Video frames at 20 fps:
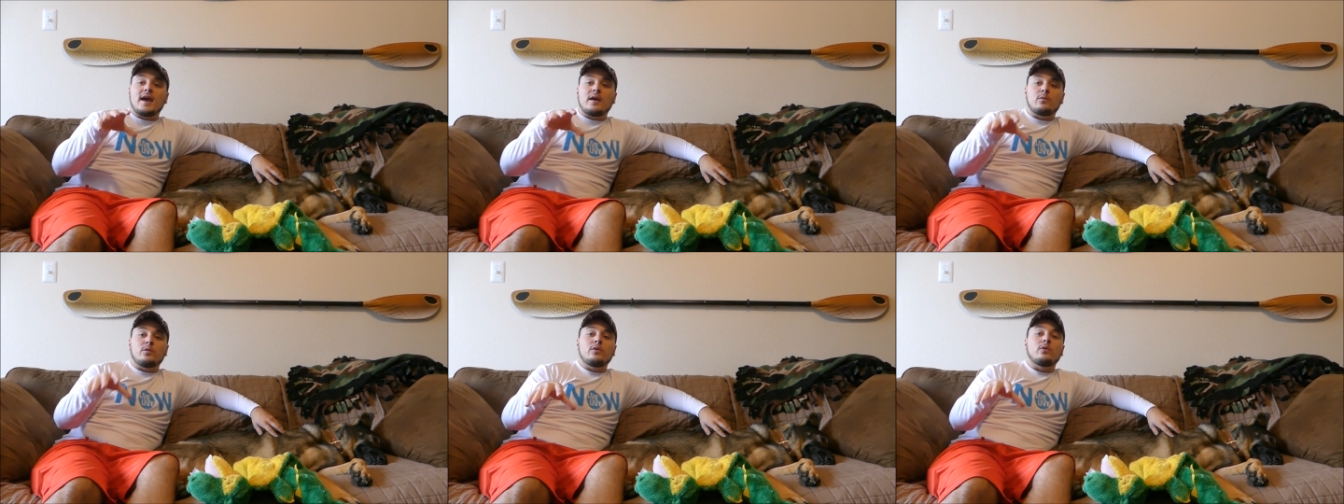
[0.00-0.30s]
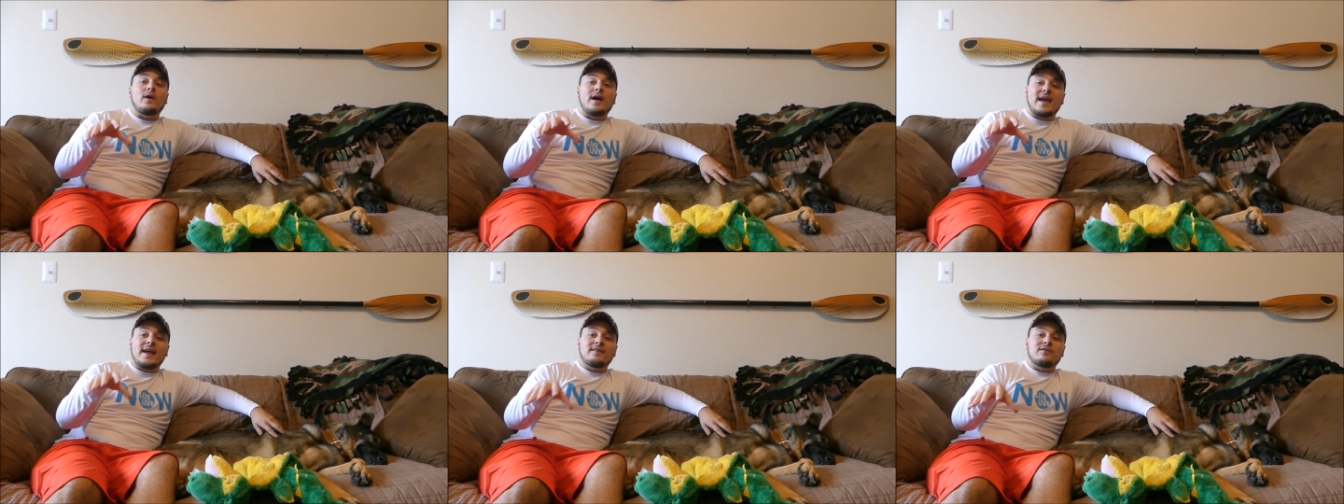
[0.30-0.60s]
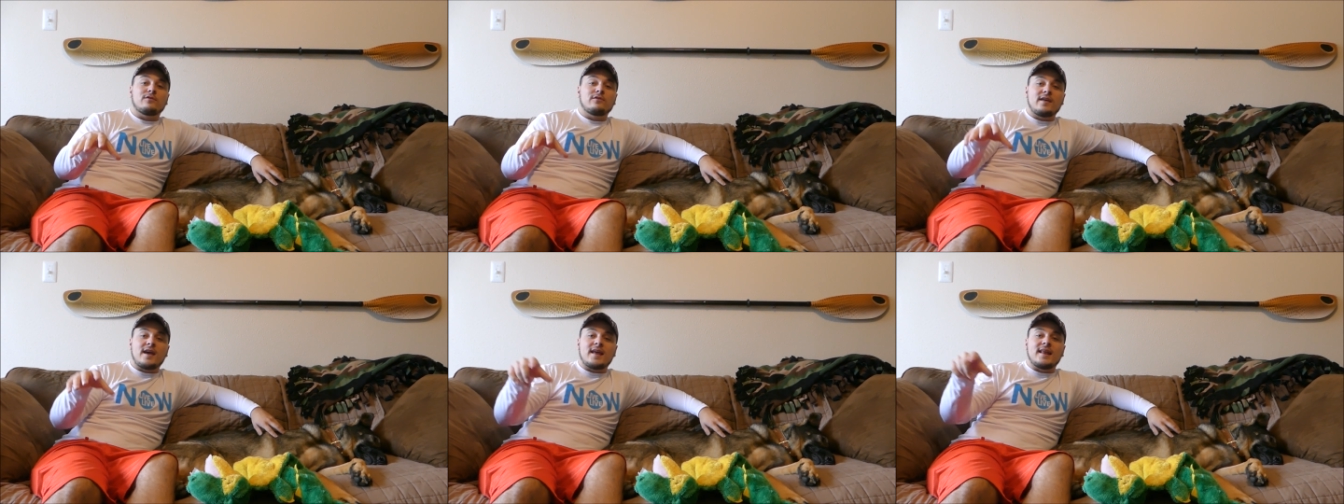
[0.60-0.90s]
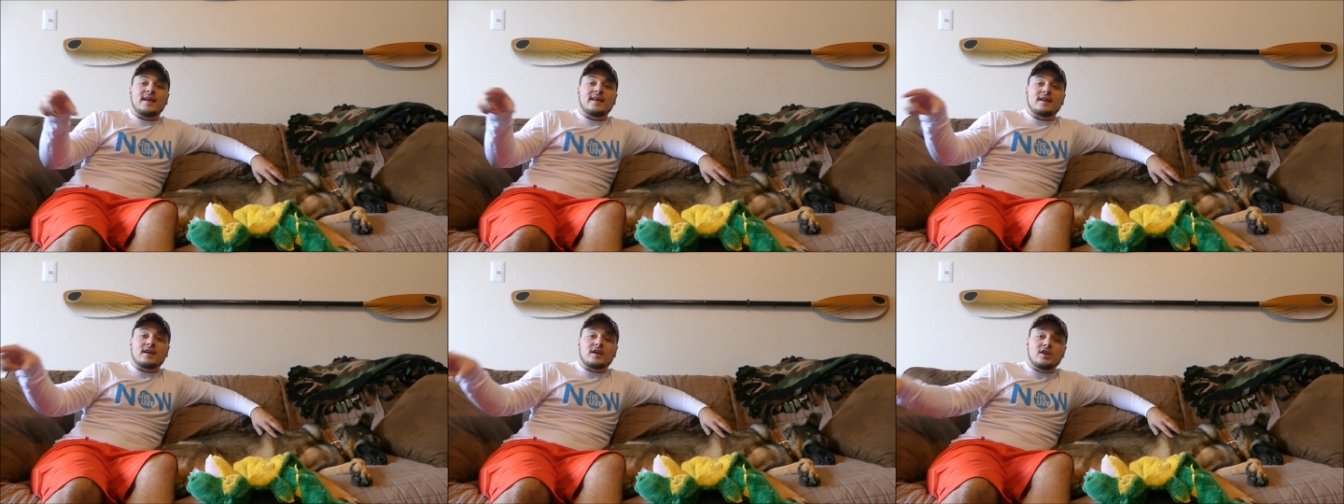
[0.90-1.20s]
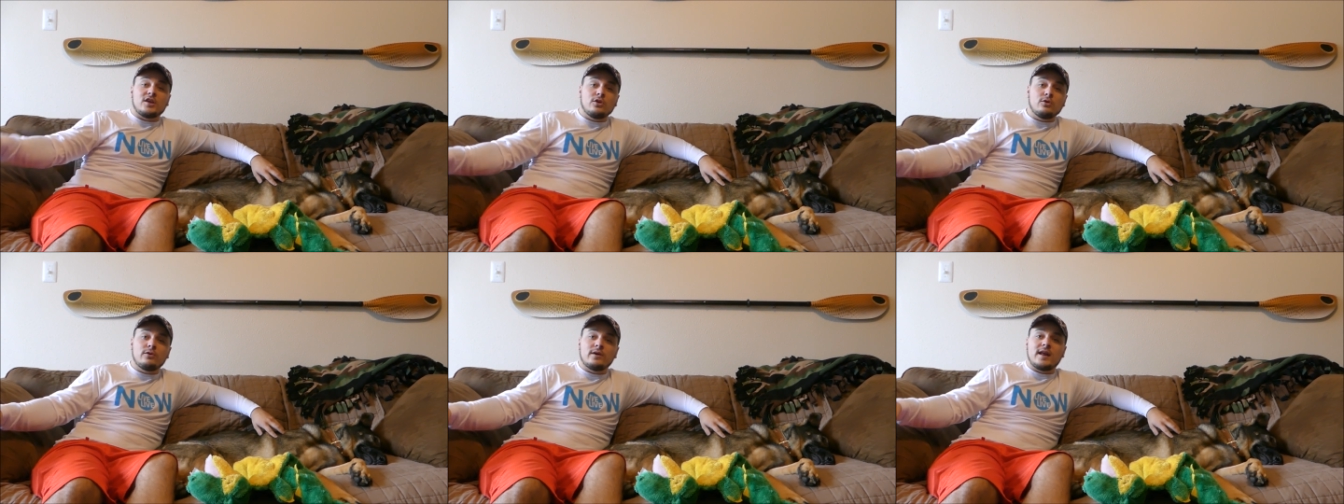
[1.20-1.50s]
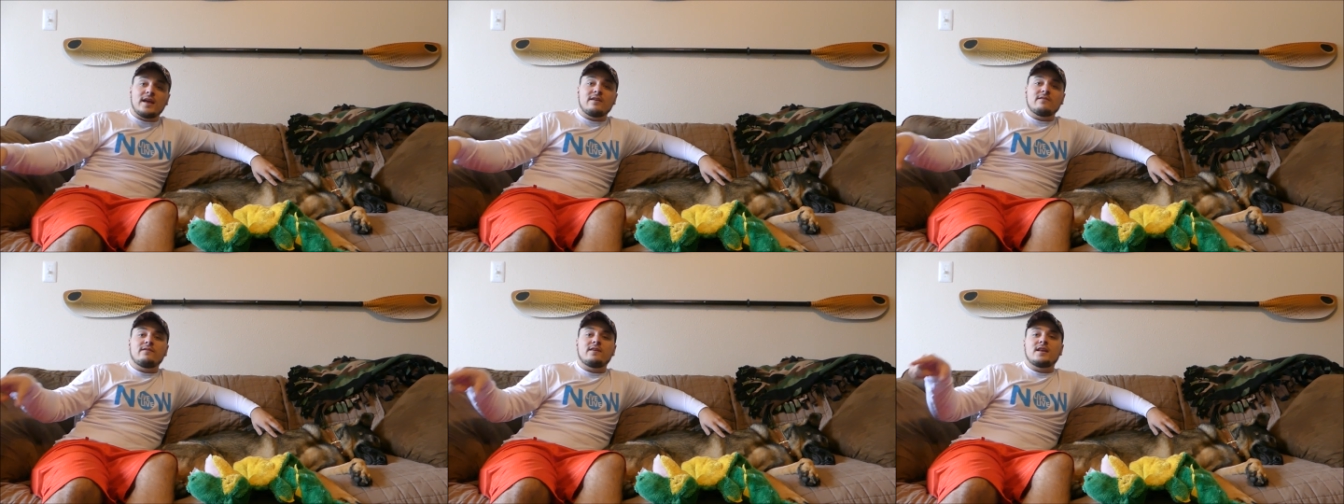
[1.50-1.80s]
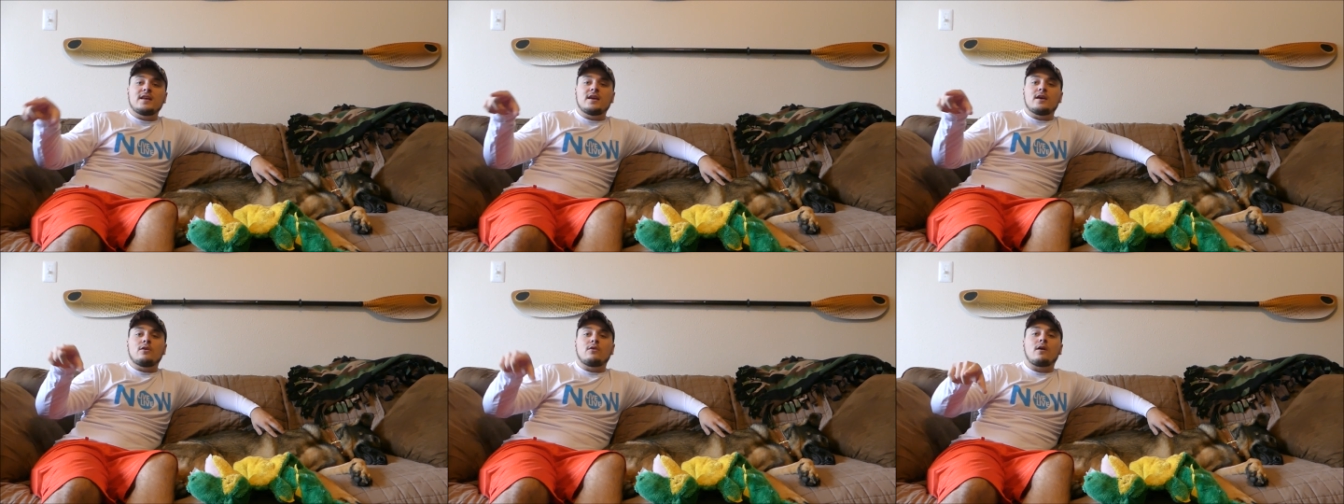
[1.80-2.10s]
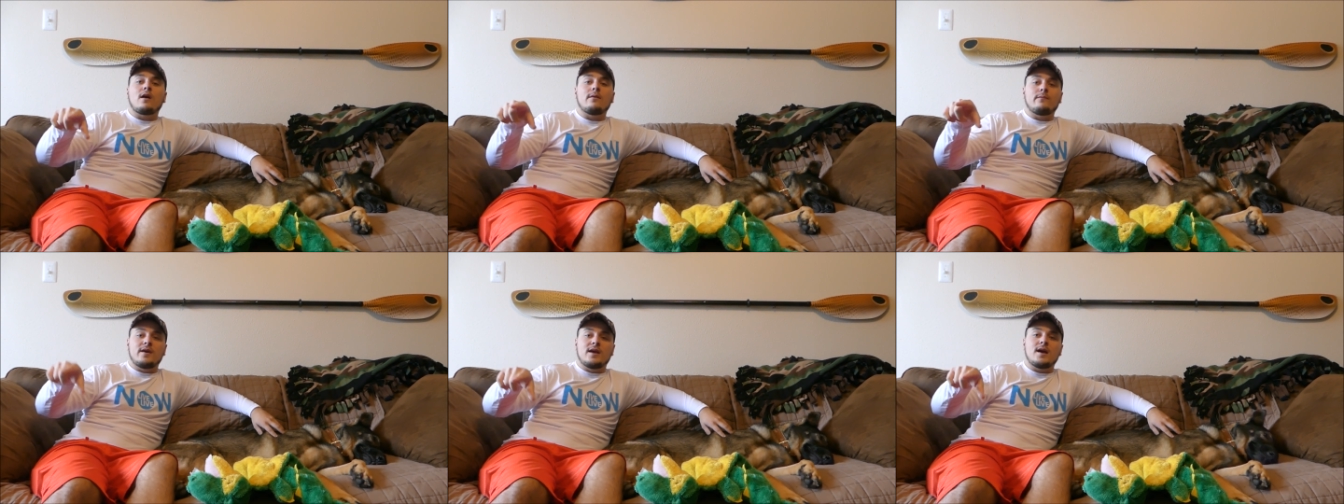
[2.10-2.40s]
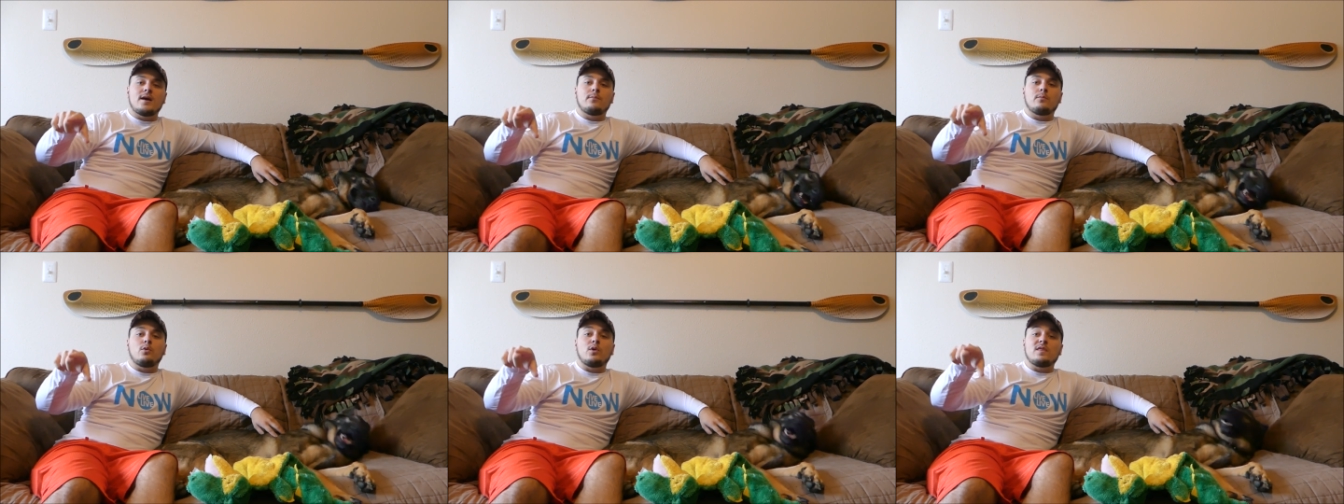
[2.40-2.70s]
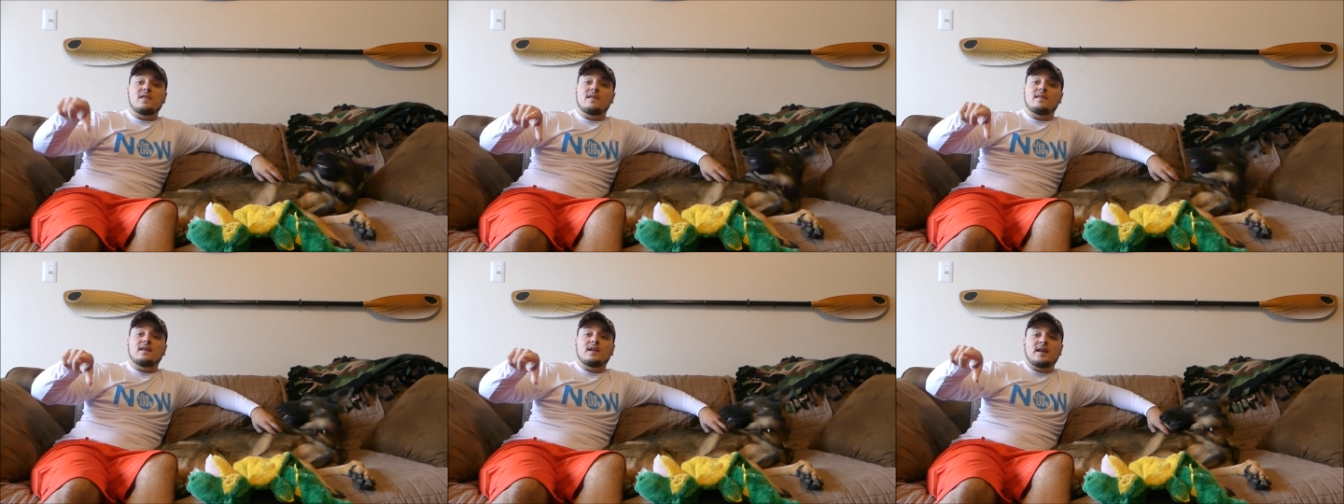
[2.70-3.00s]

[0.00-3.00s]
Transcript: and we will answer that in a Q and A video coming up within